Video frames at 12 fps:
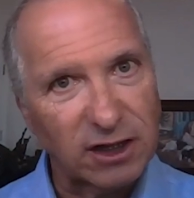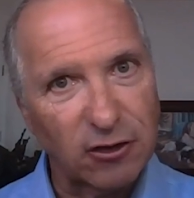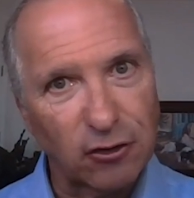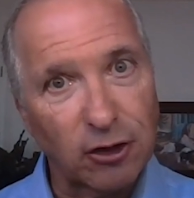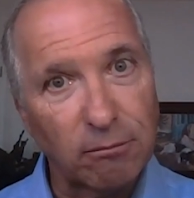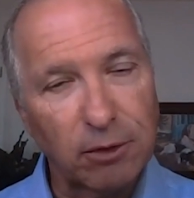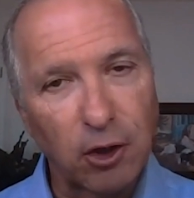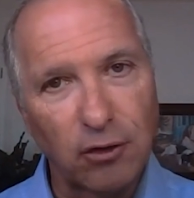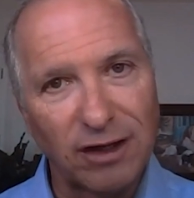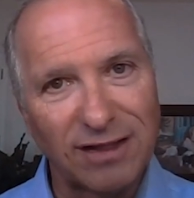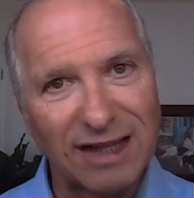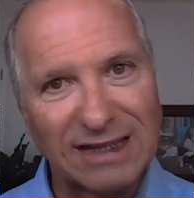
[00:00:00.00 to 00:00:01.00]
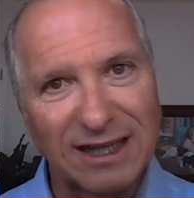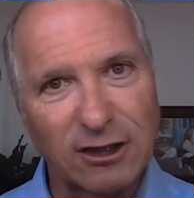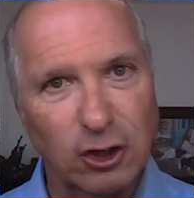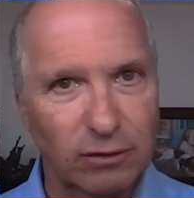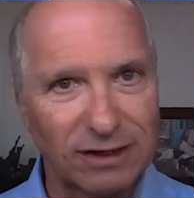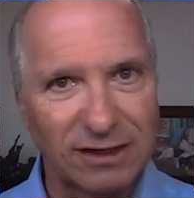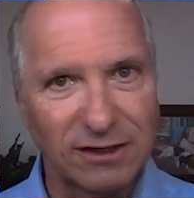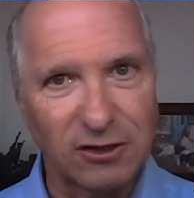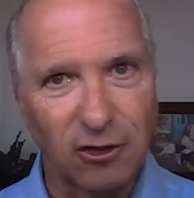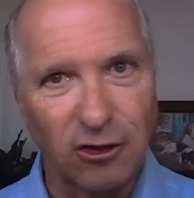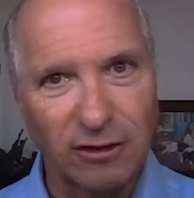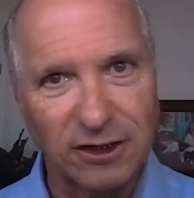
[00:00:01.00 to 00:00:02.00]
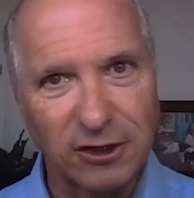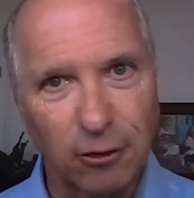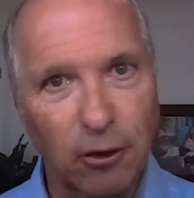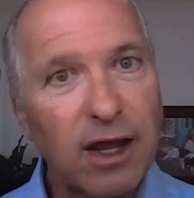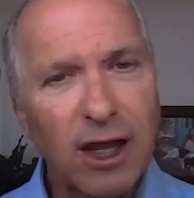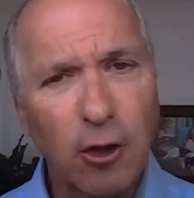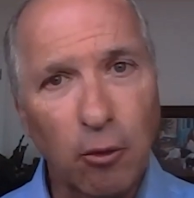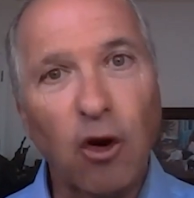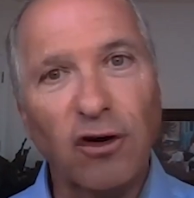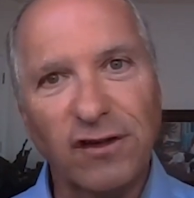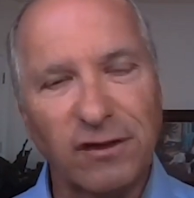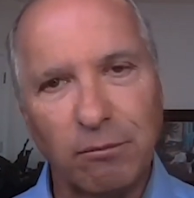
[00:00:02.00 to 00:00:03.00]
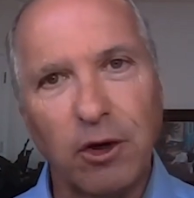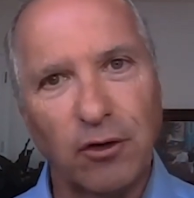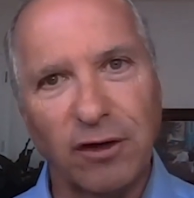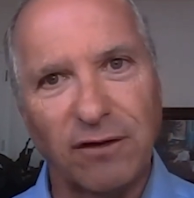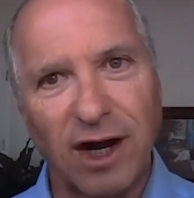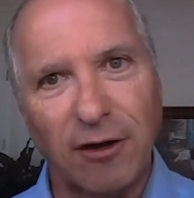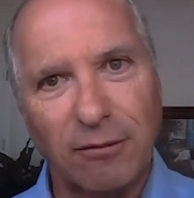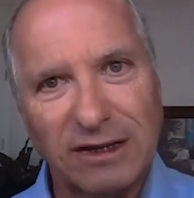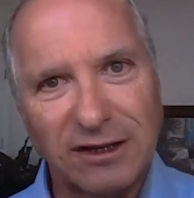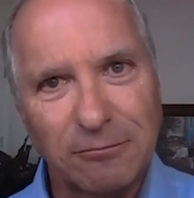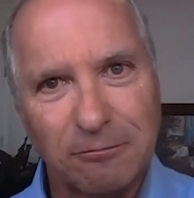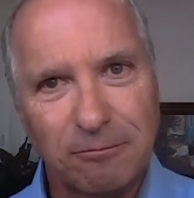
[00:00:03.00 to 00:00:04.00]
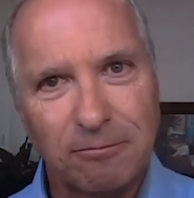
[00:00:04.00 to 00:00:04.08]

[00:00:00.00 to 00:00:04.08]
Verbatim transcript: another component that's actually installed. So it works in both environments.